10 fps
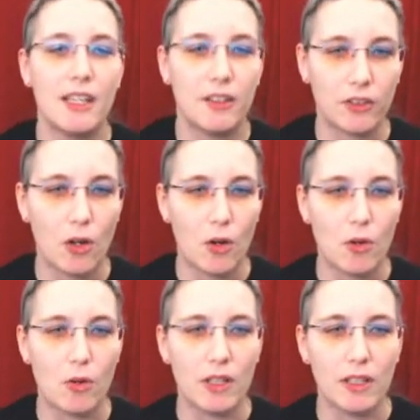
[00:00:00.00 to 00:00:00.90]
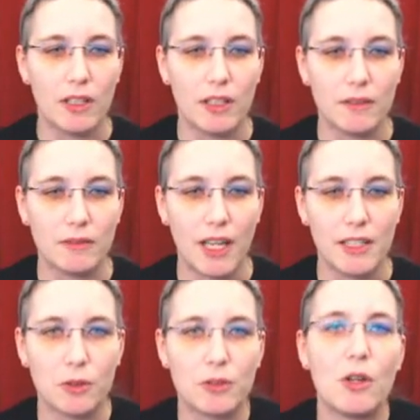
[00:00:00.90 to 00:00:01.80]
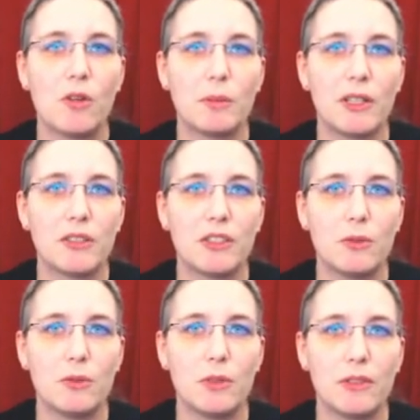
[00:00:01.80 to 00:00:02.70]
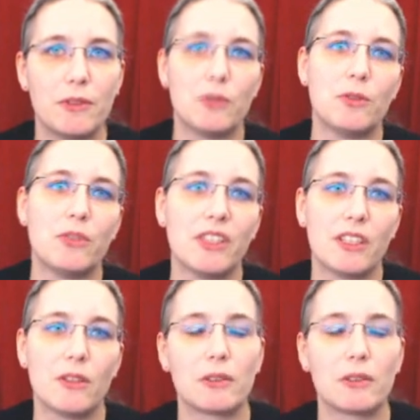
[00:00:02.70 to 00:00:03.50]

So uh, I don't know about you if you're using it